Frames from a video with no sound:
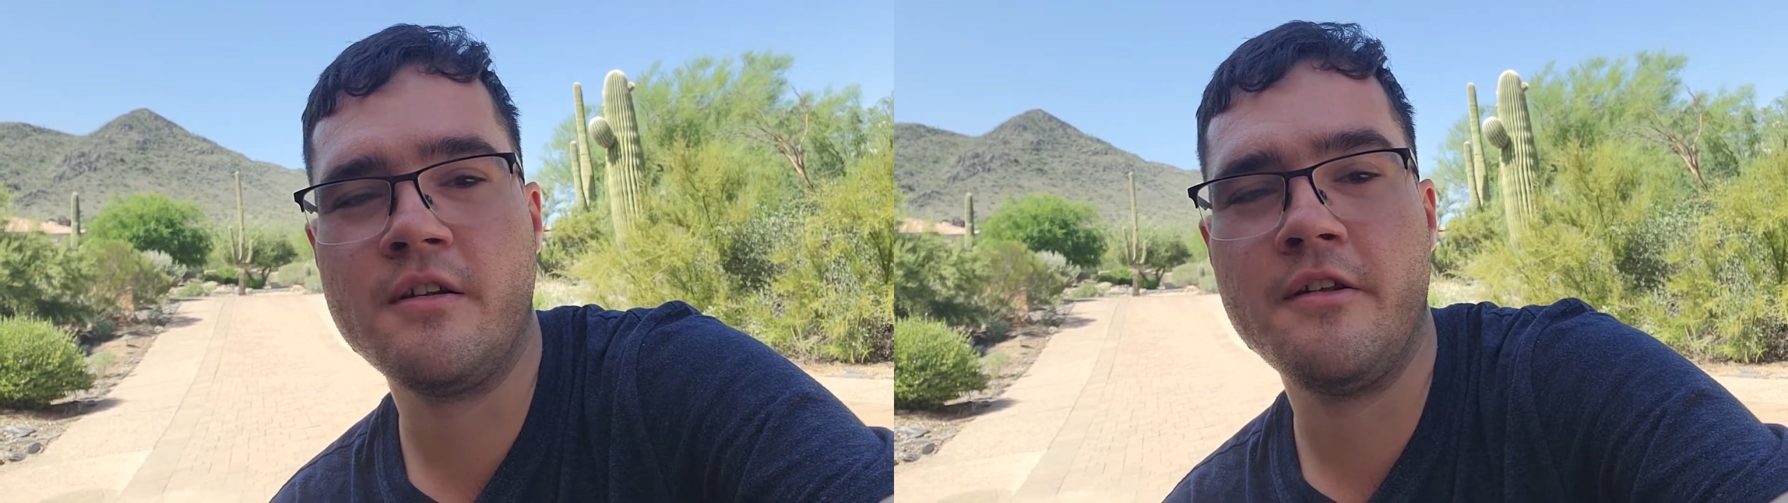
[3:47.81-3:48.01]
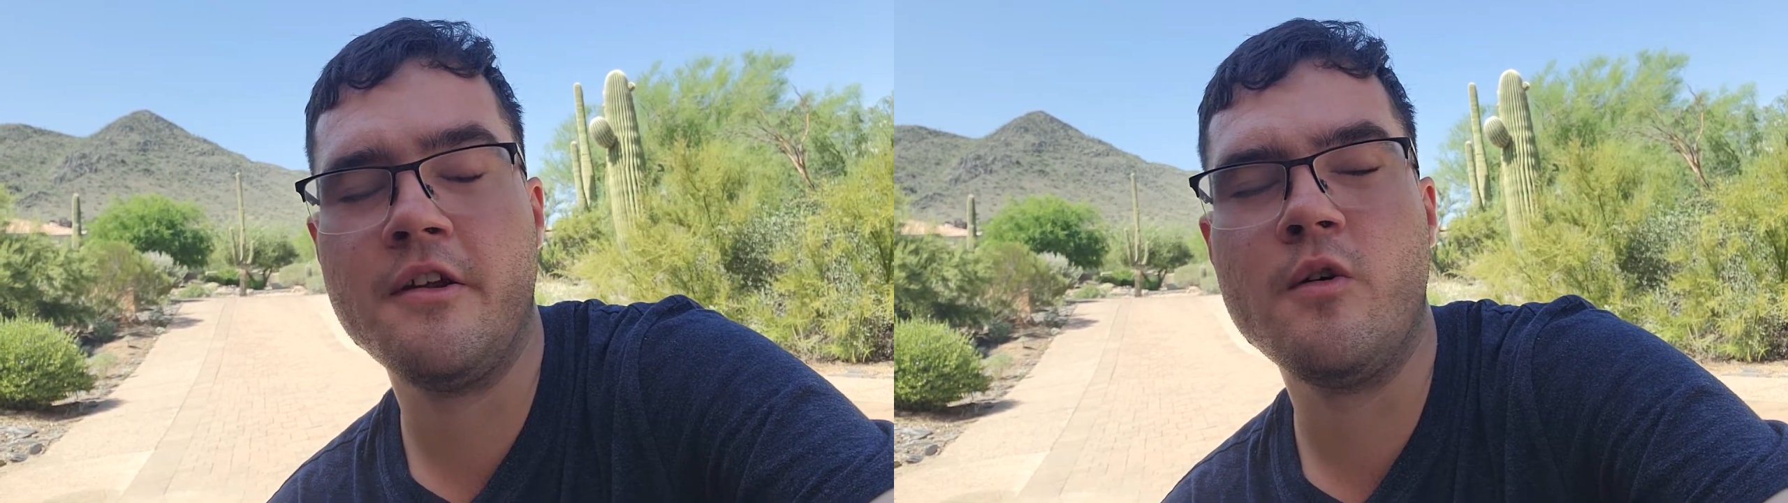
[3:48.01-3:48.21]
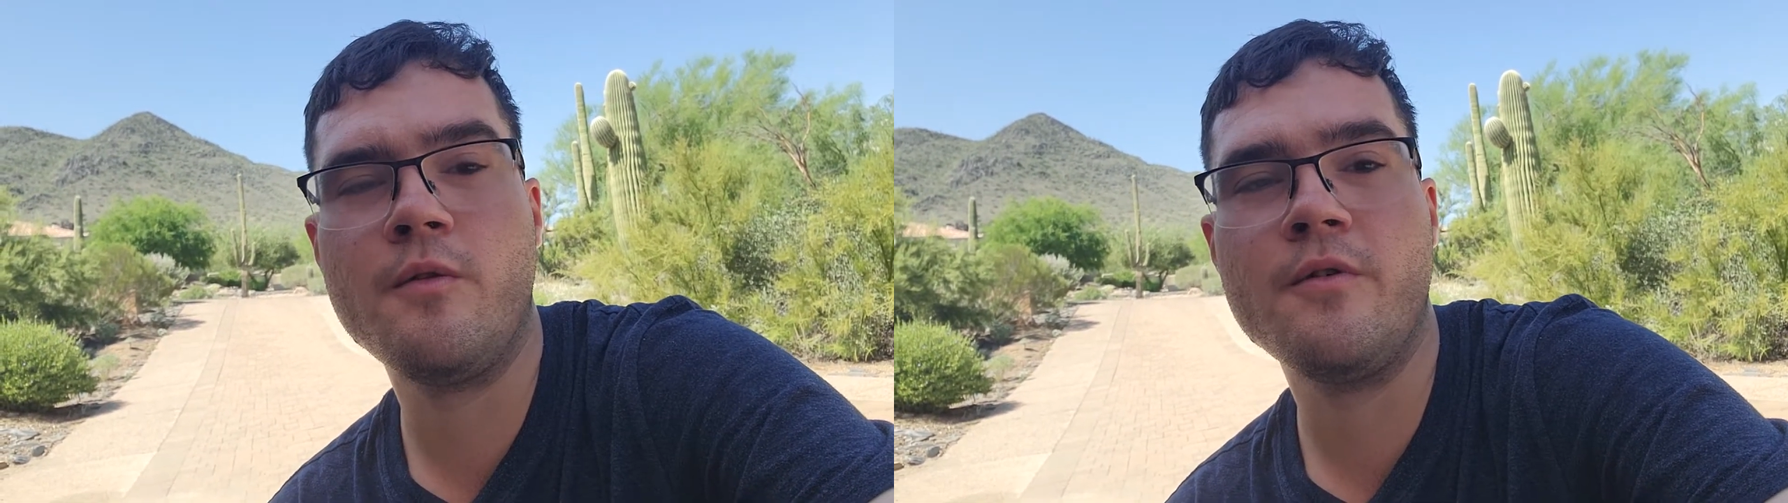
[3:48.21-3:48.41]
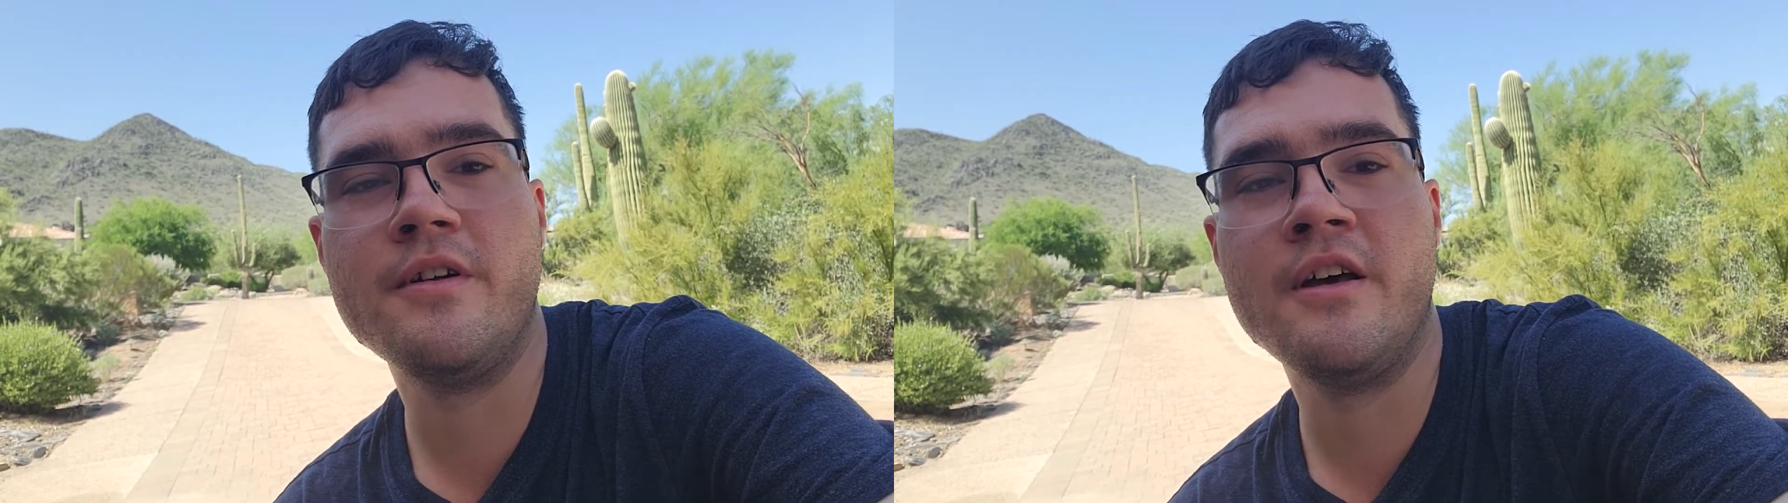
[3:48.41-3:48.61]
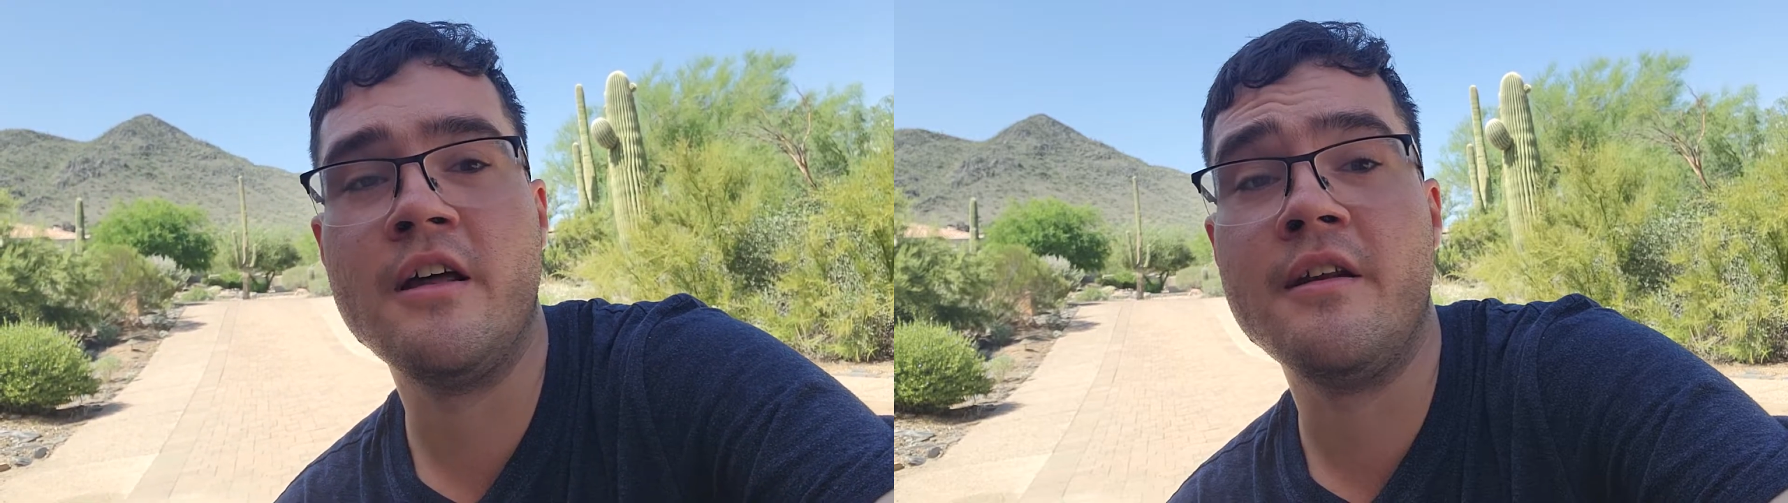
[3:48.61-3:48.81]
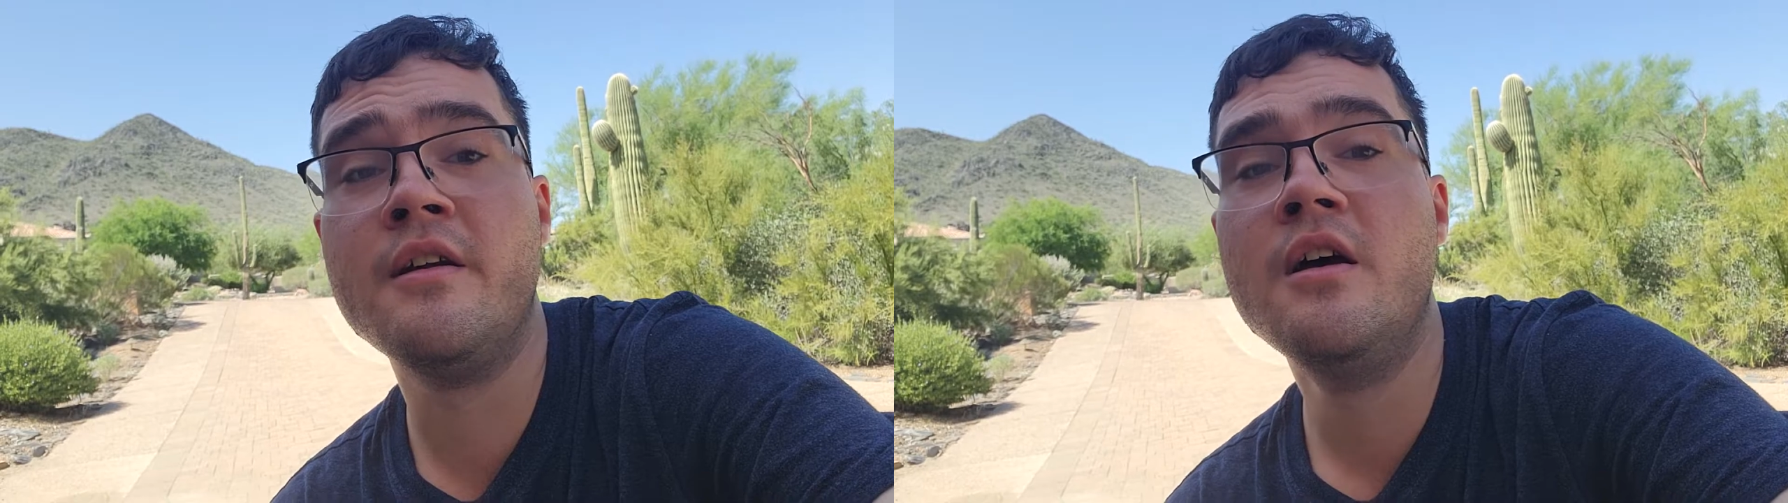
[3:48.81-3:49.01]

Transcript: and then the north one did. And